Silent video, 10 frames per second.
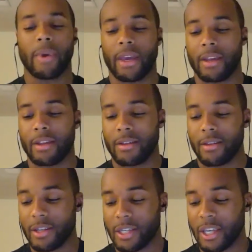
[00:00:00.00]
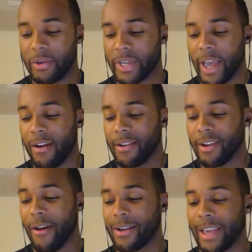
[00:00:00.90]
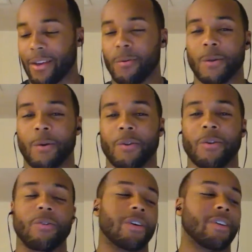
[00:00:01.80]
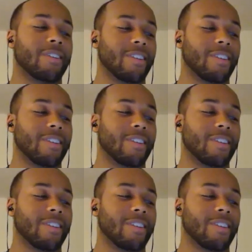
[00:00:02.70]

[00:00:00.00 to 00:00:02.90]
man, the secret's out now. It's like, who's going to do it?